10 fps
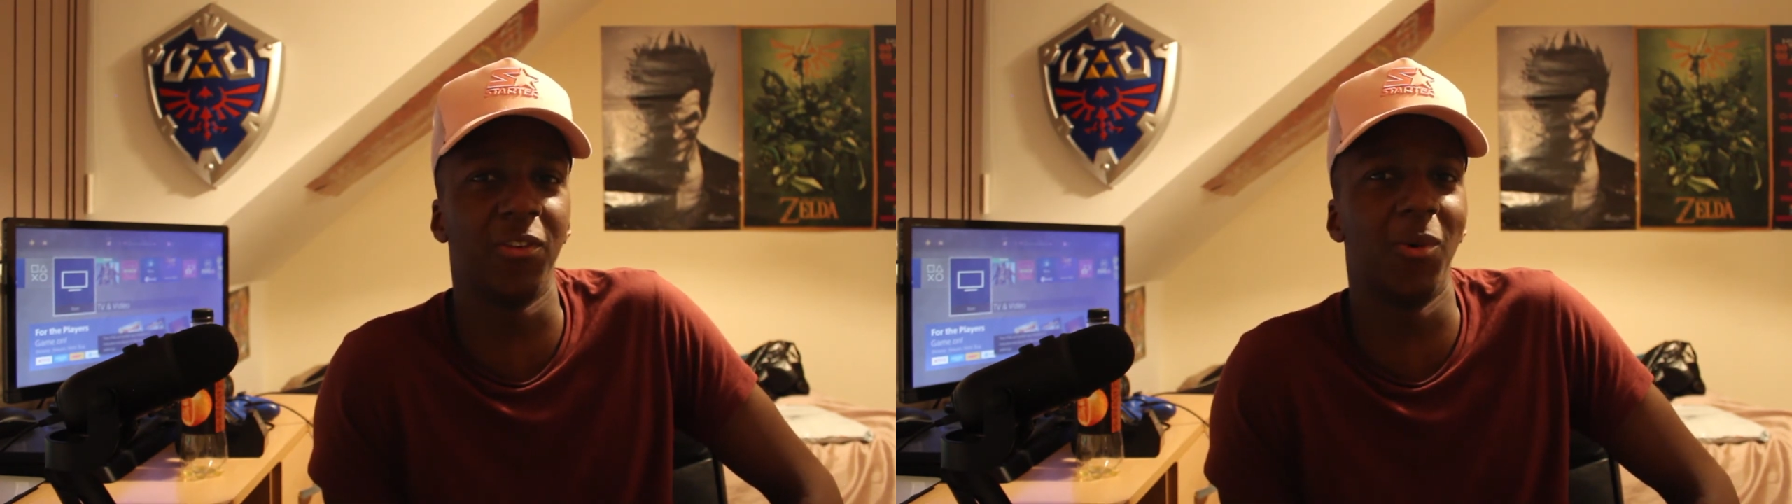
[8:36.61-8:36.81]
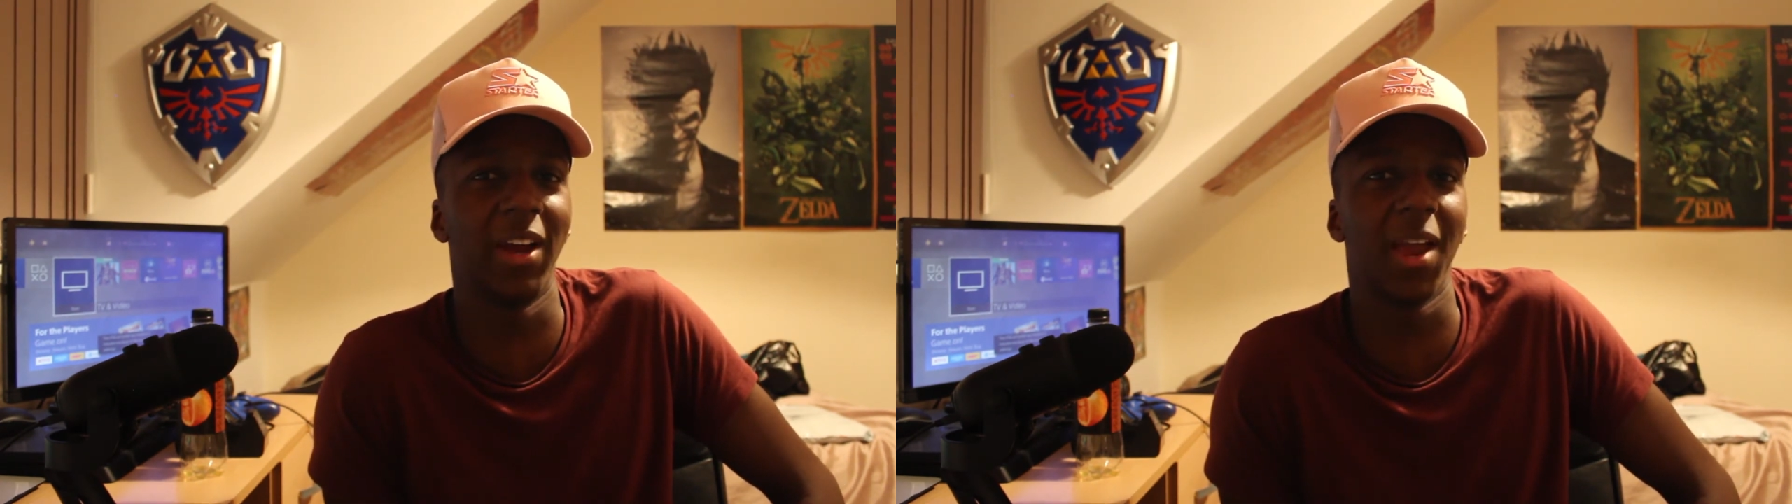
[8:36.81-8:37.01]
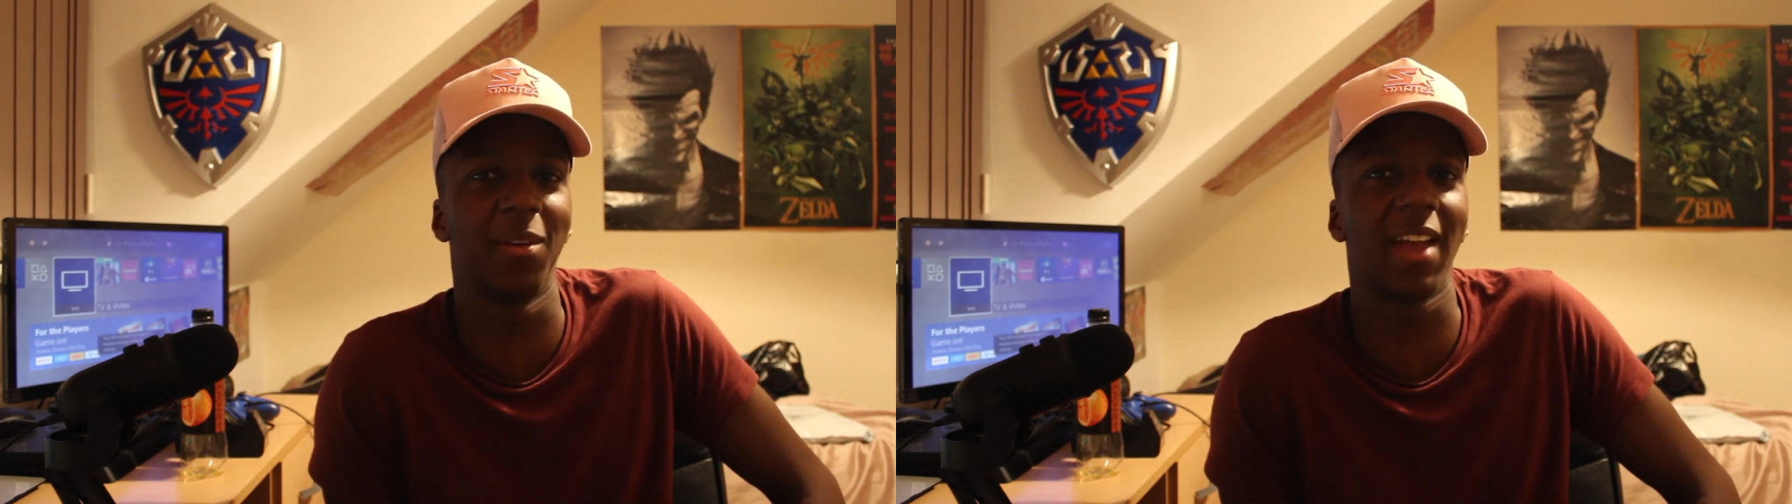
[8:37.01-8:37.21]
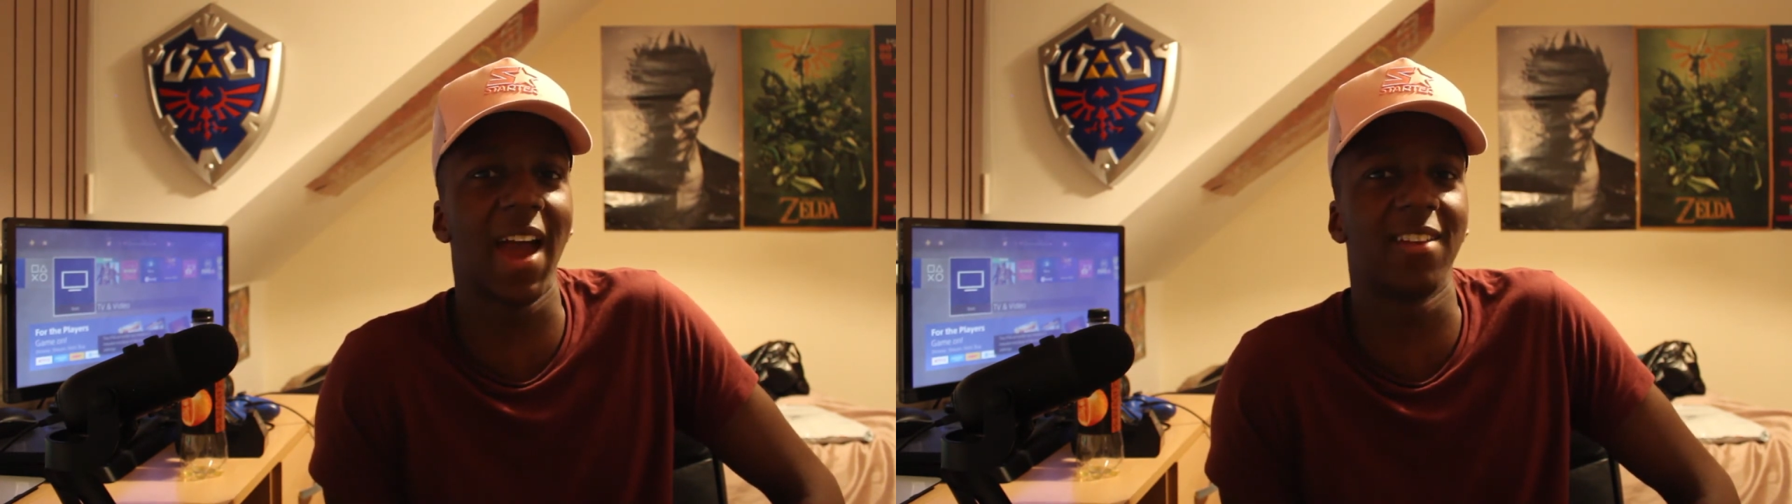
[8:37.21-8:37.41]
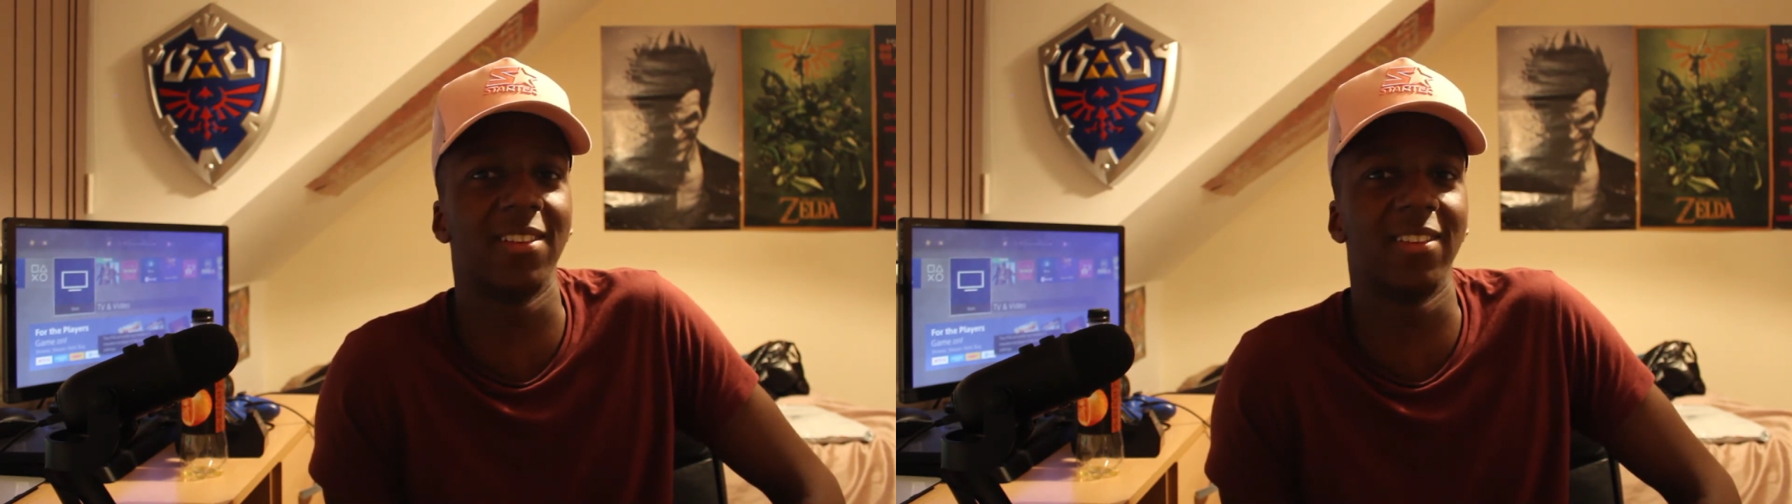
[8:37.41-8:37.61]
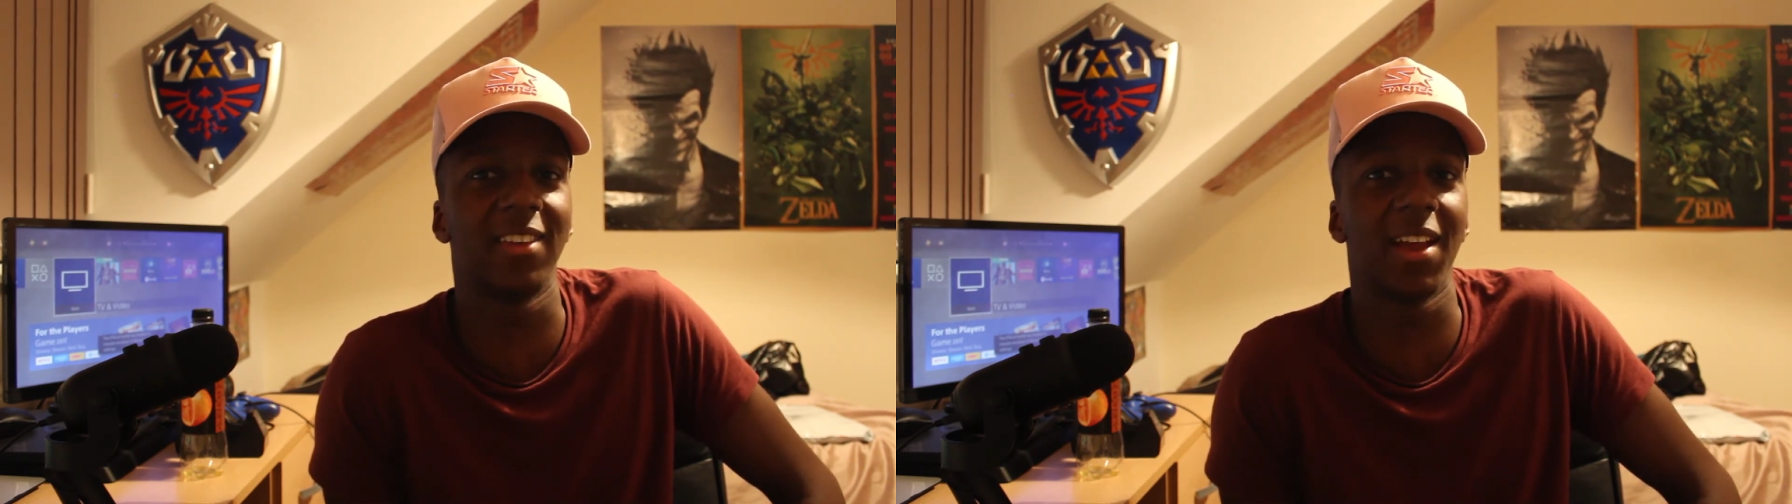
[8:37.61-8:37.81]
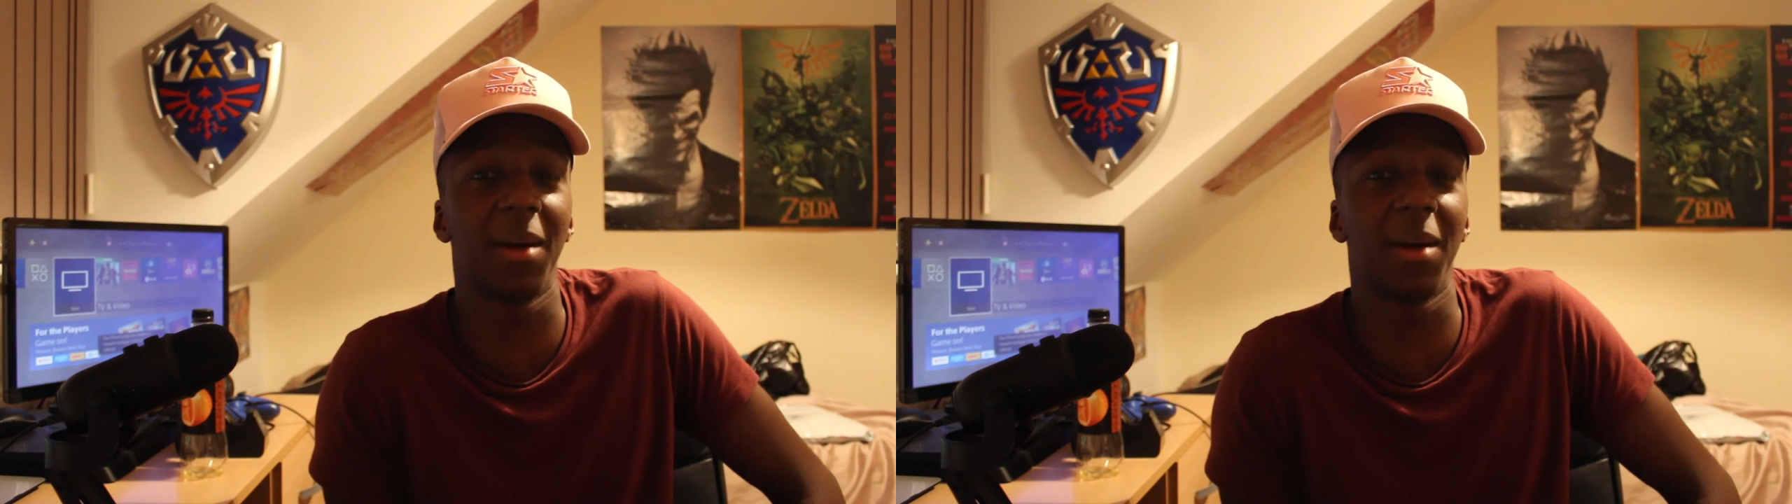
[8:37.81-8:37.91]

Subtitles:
to what gamers actually say.